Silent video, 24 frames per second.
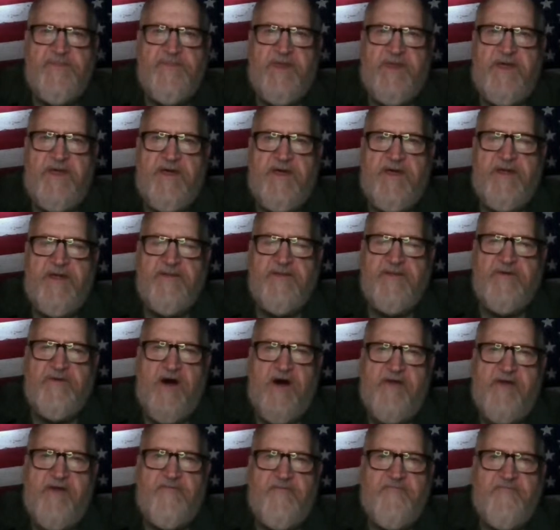and
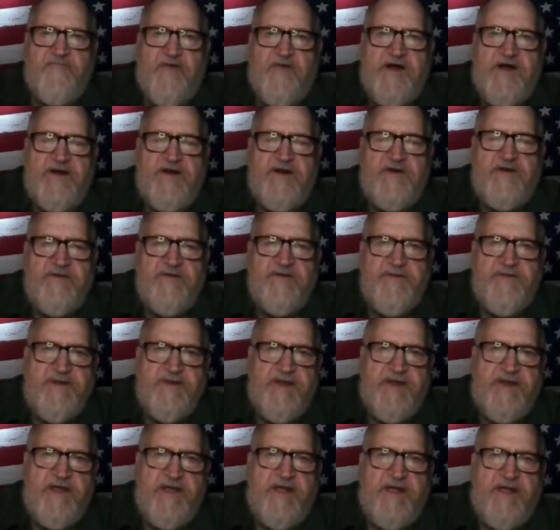caught on fire,
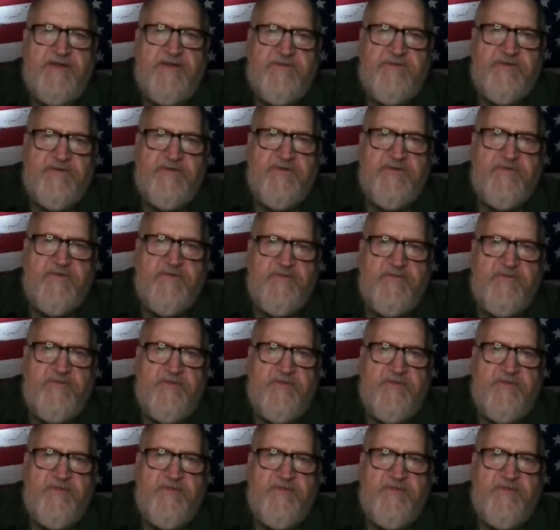and they had to